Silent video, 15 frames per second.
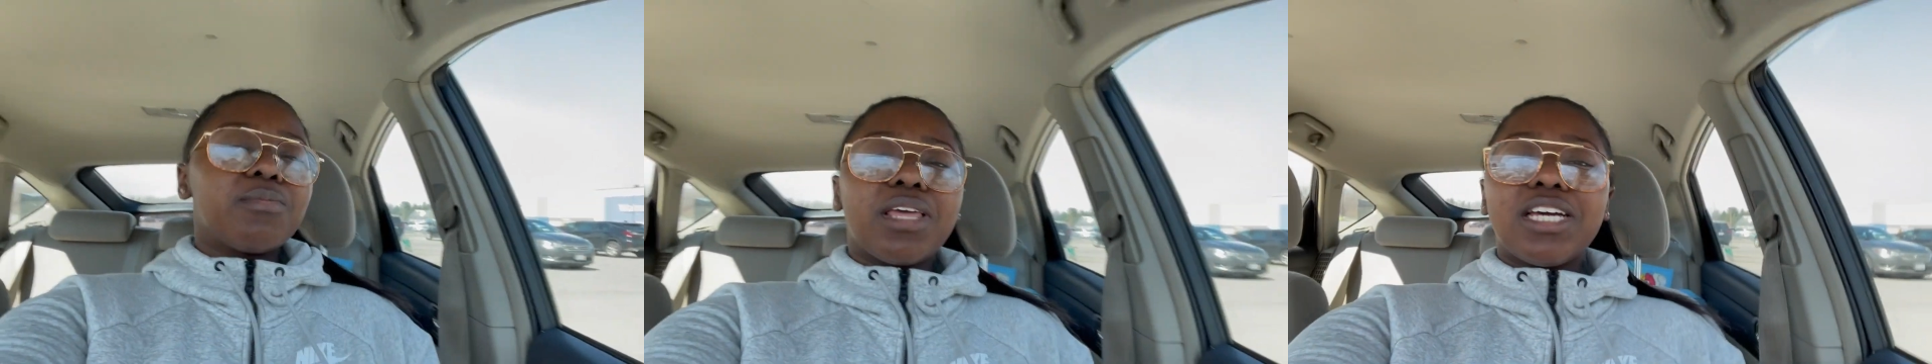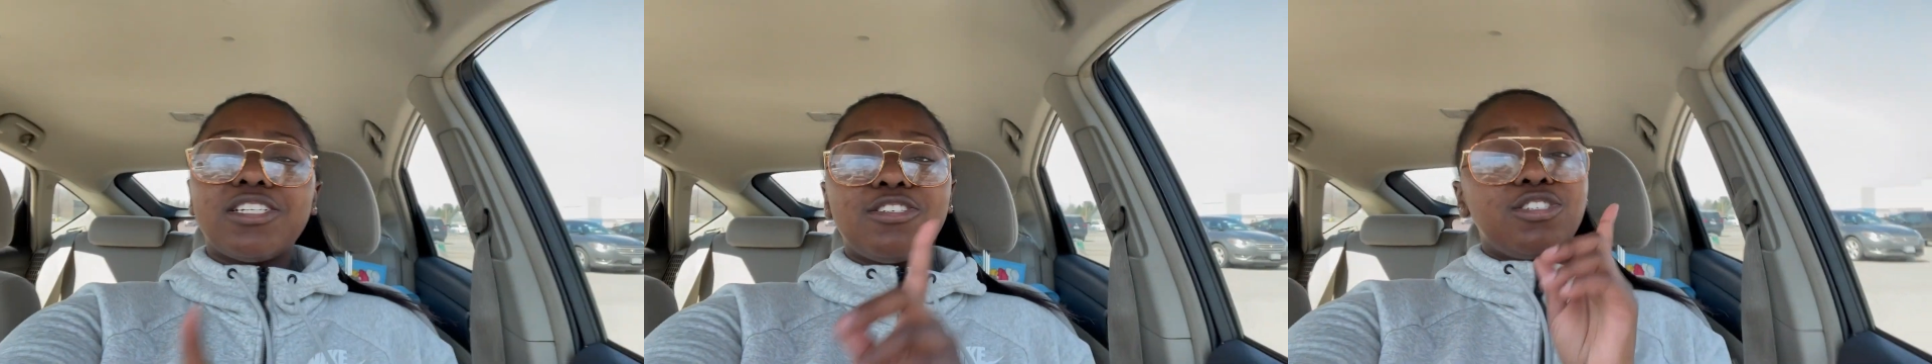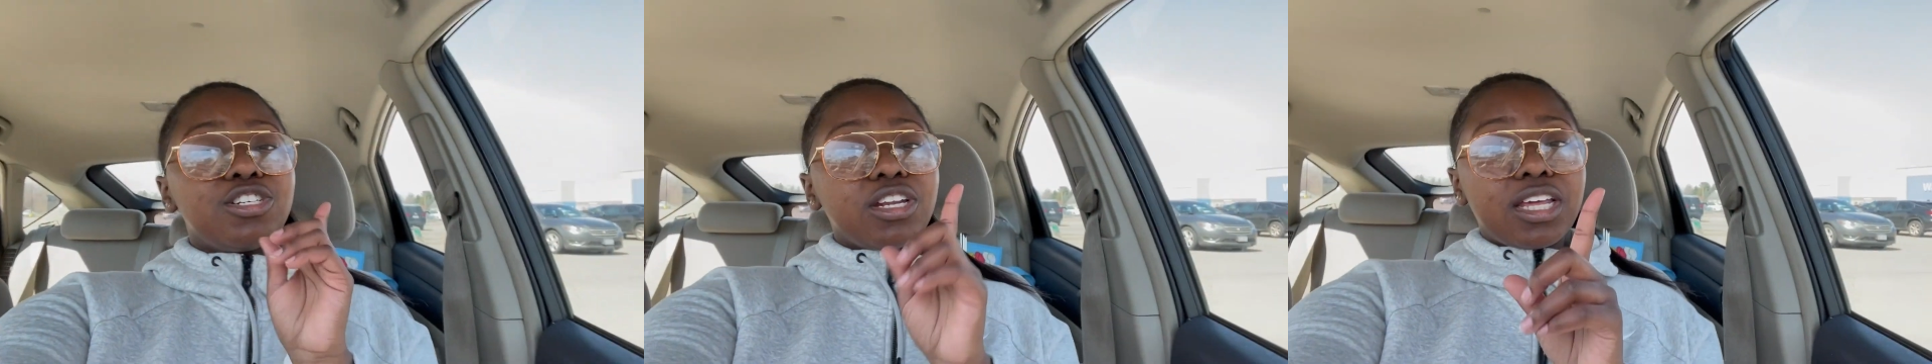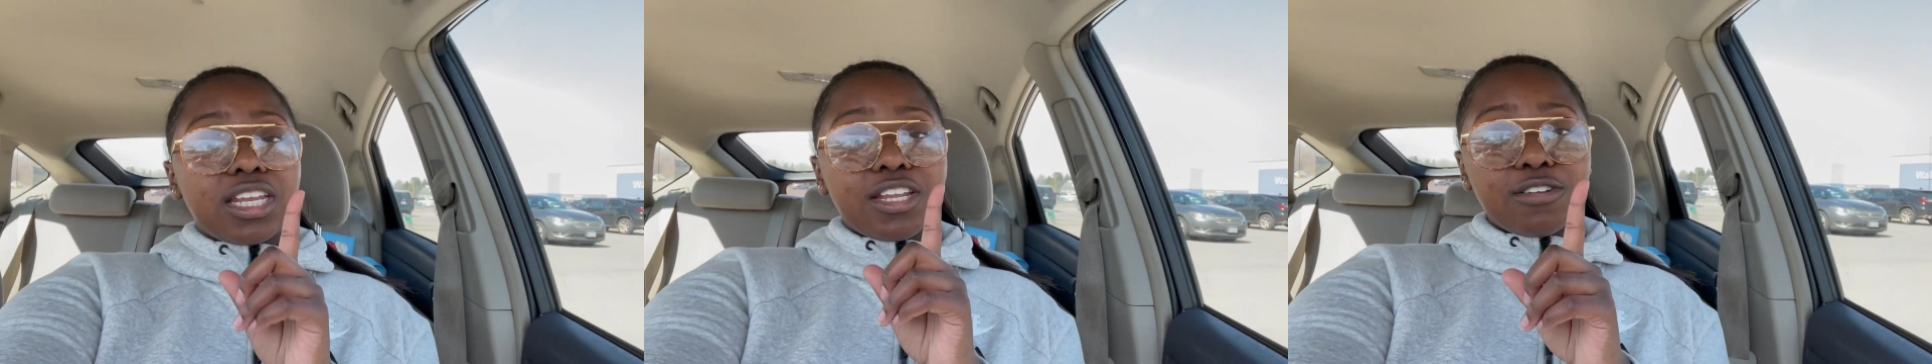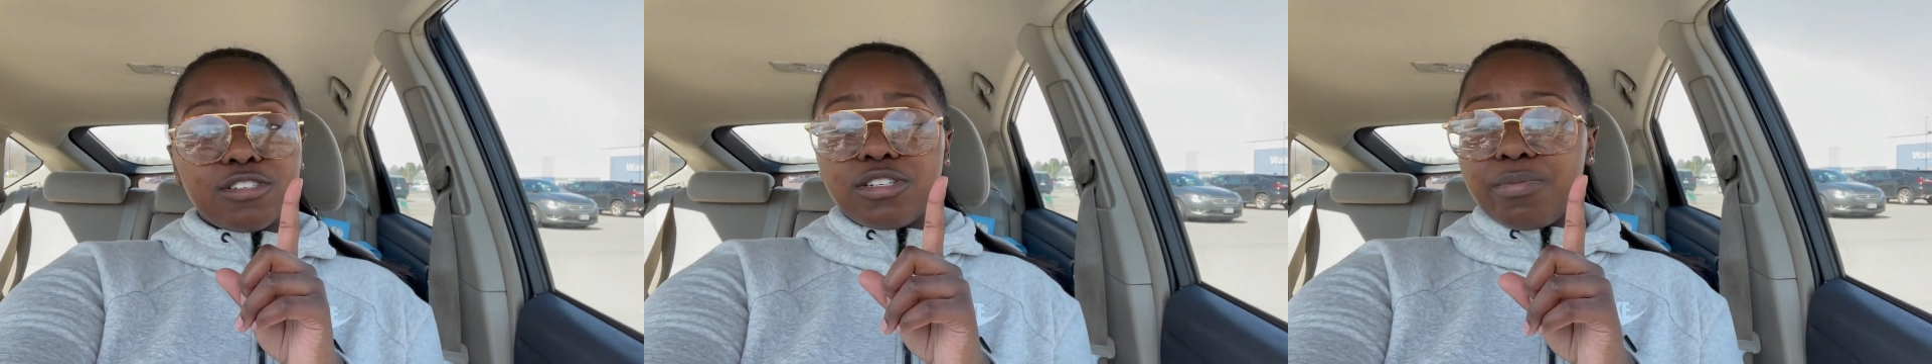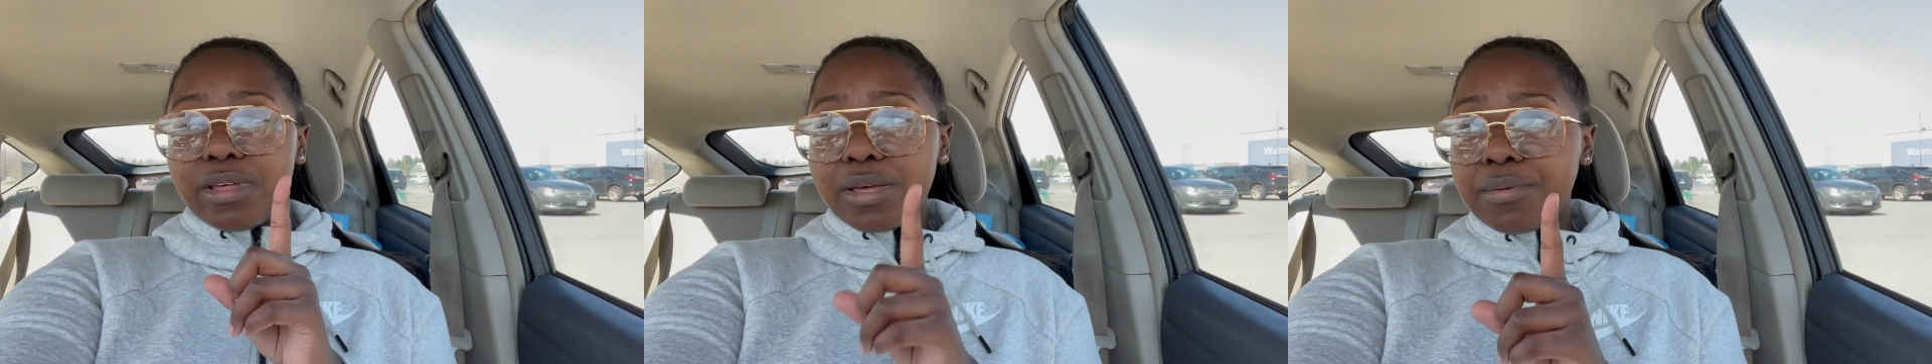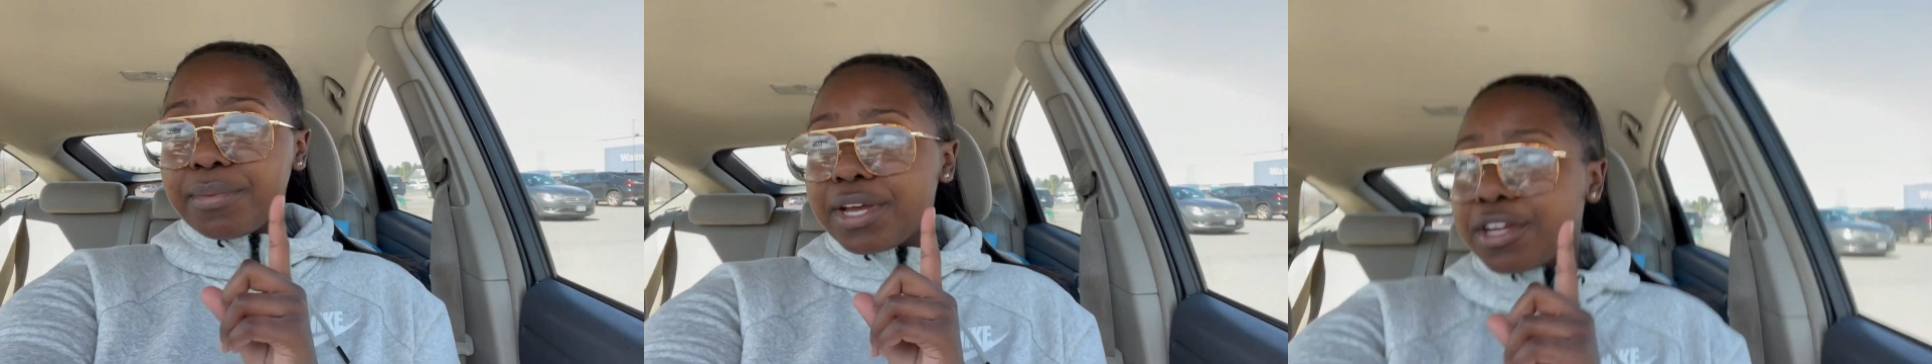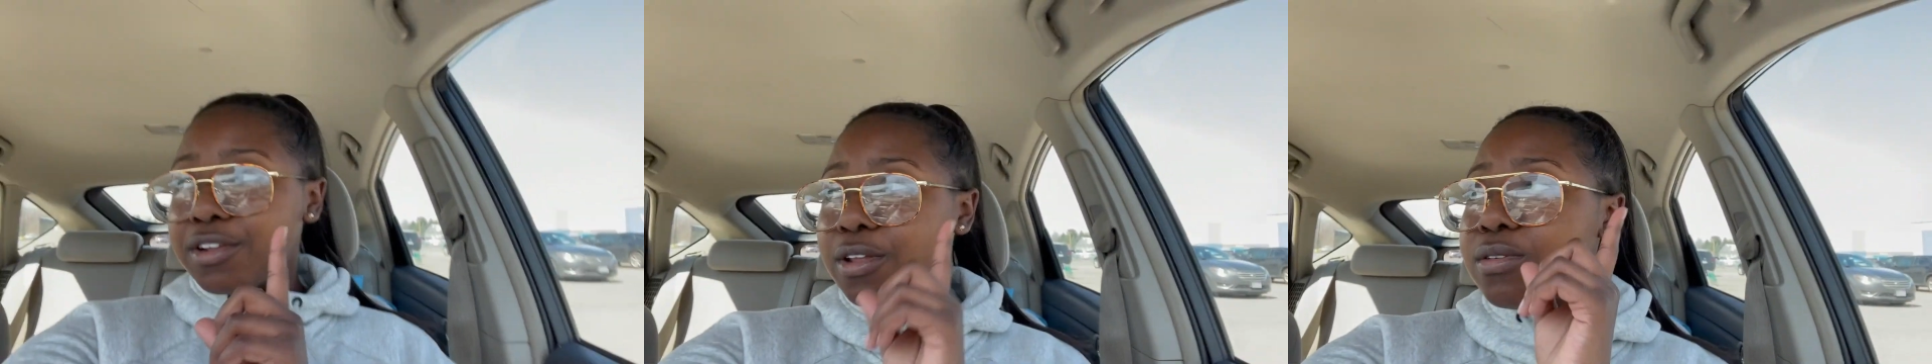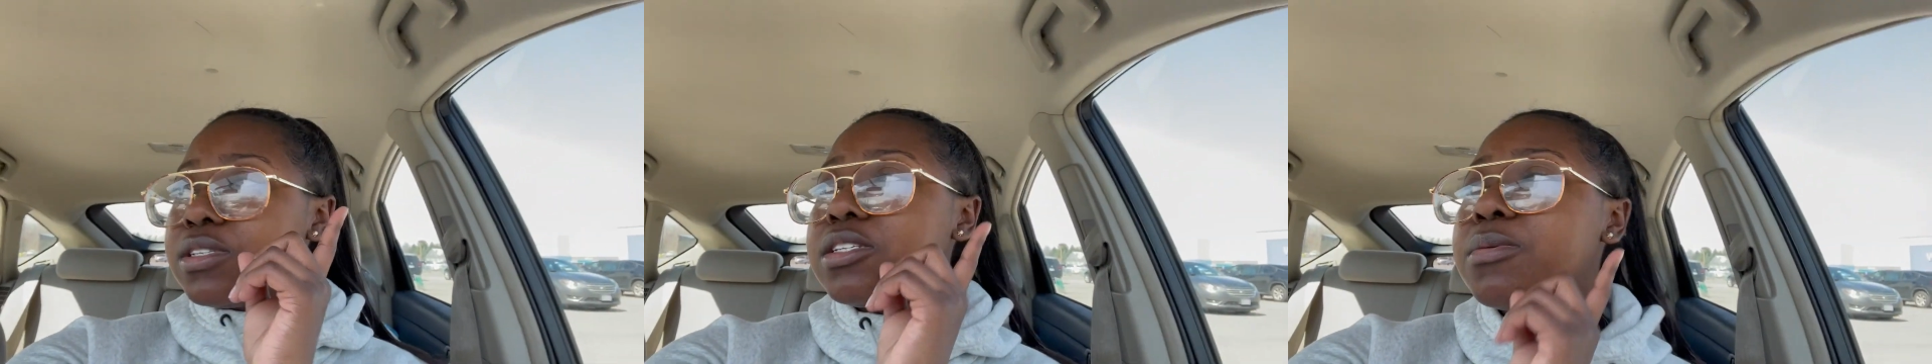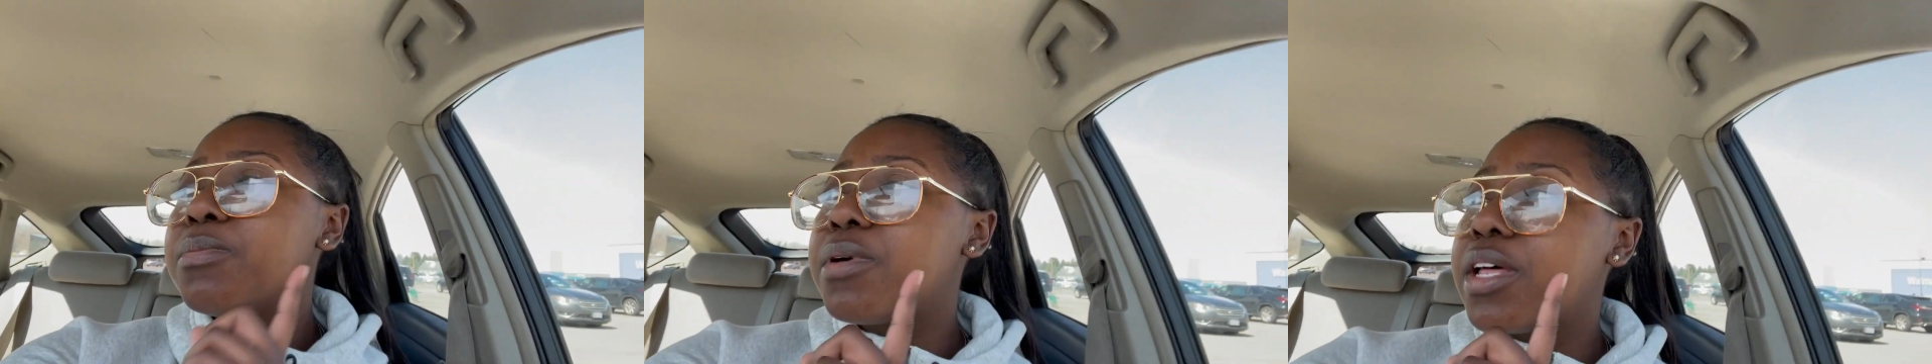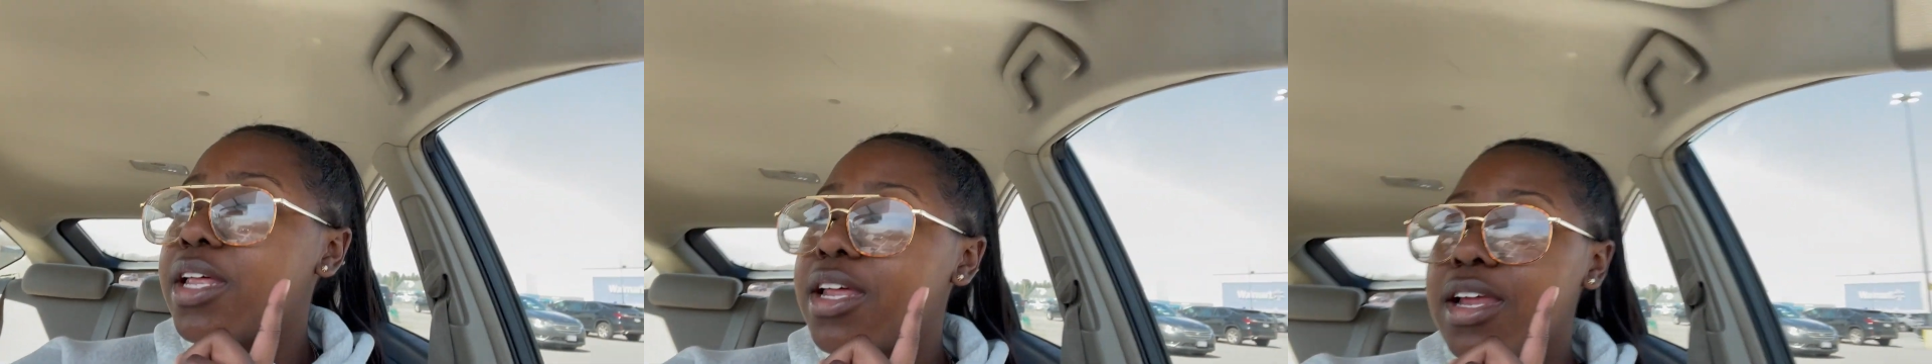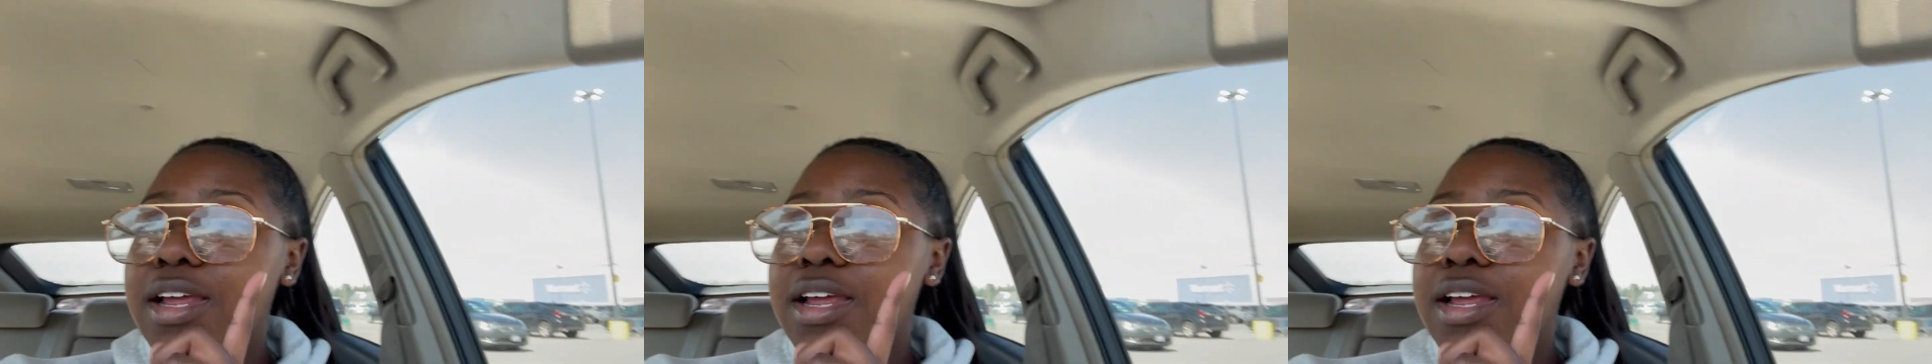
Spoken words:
Yes, you should get used to being by your lonesome, but